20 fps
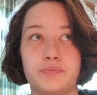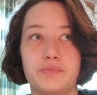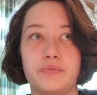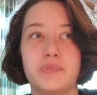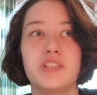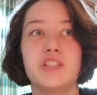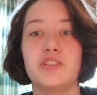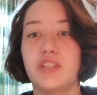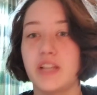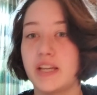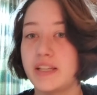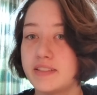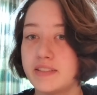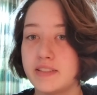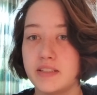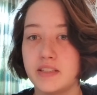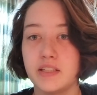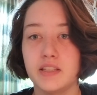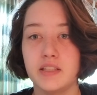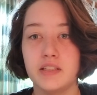their
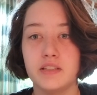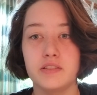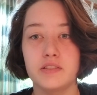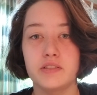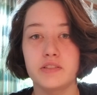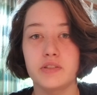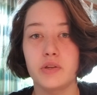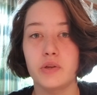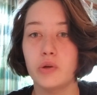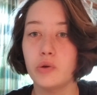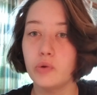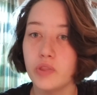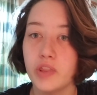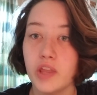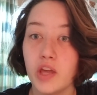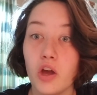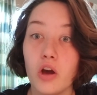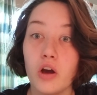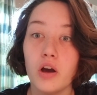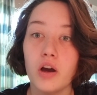destinies, who
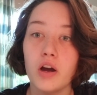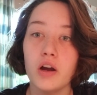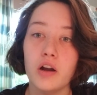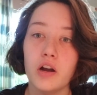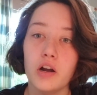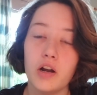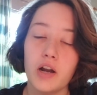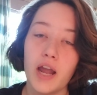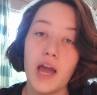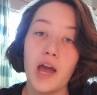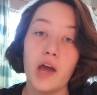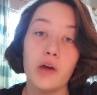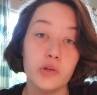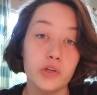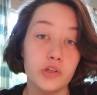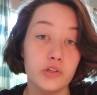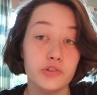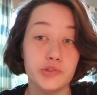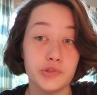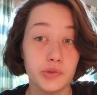they are, how to
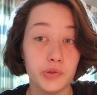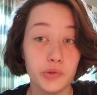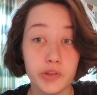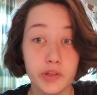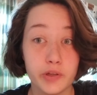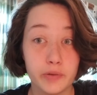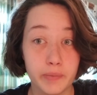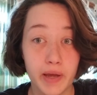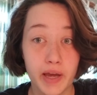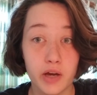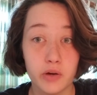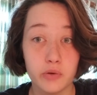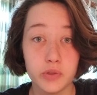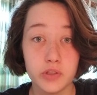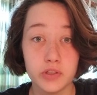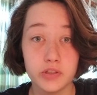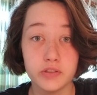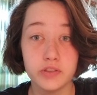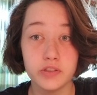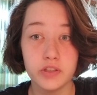control their
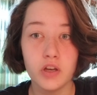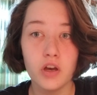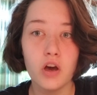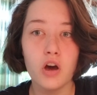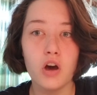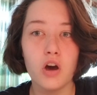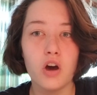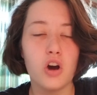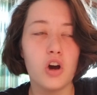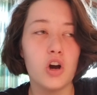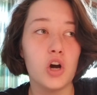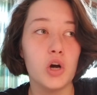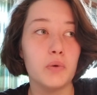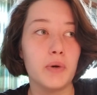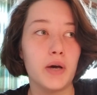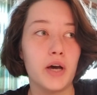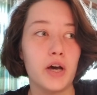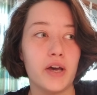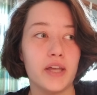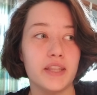powers, all
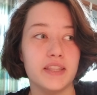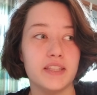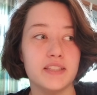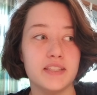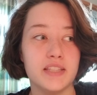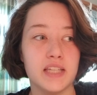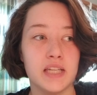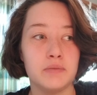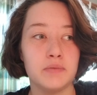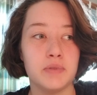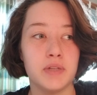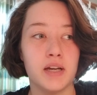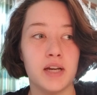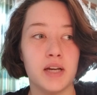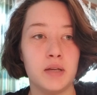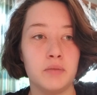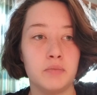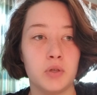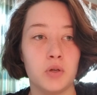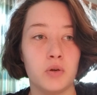while at the same
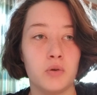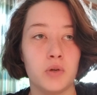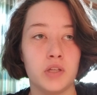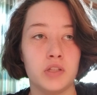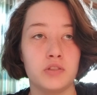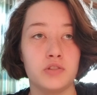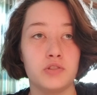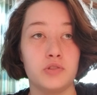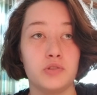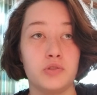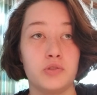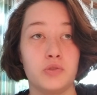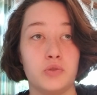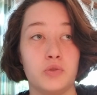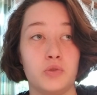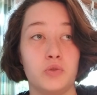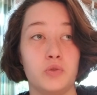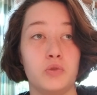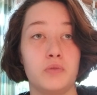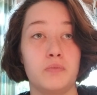time going
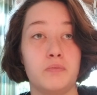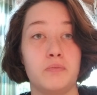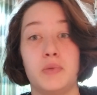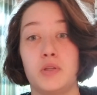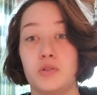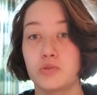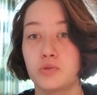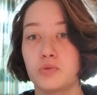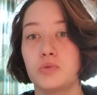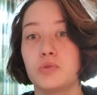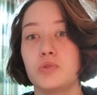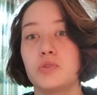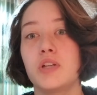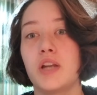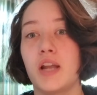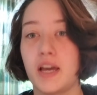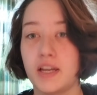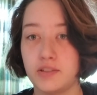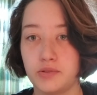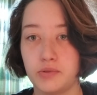to middle school and
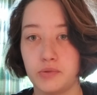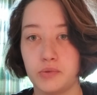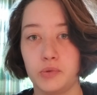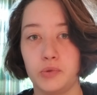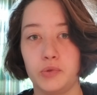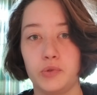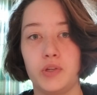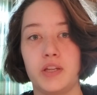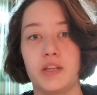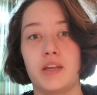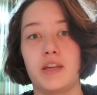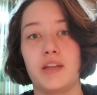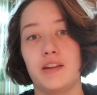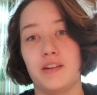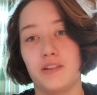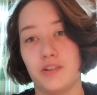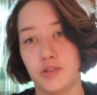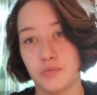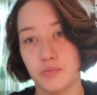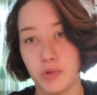high school and getting
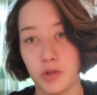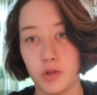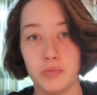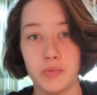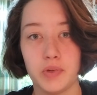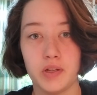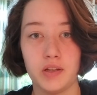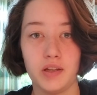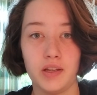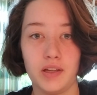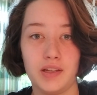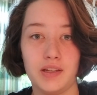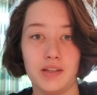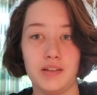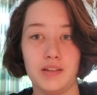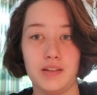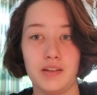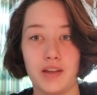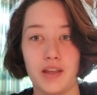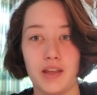a diploma
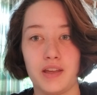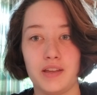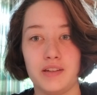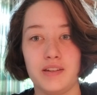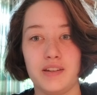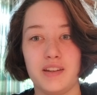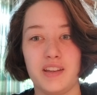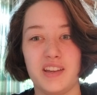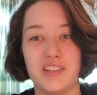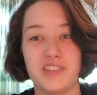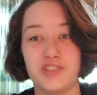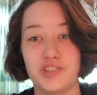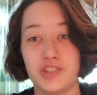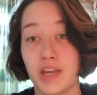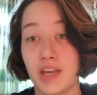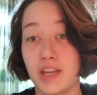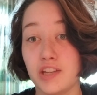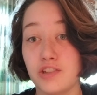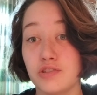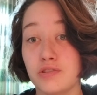and an
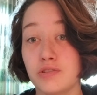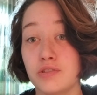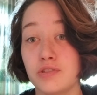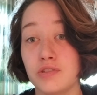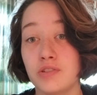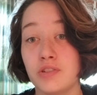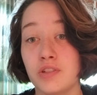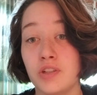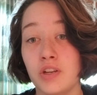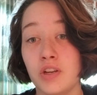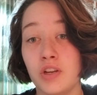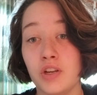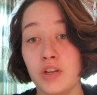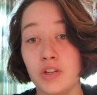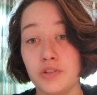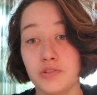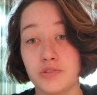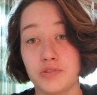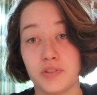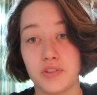education
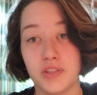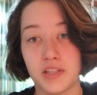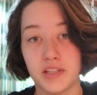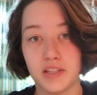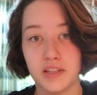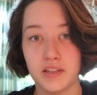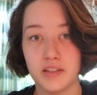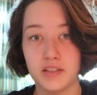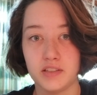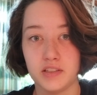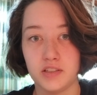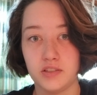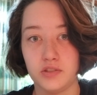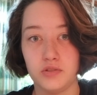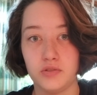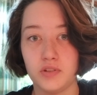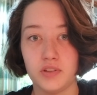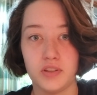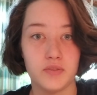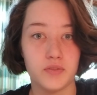so they can continue
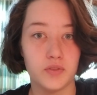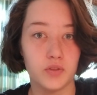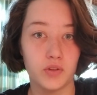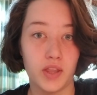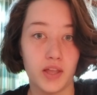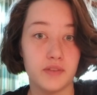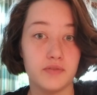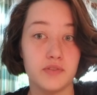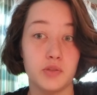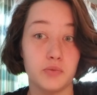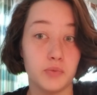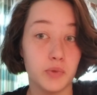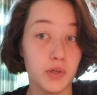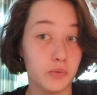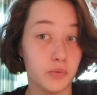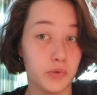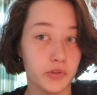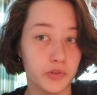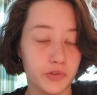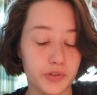to live their lives in the real
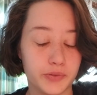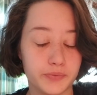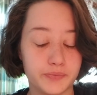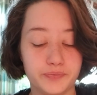world.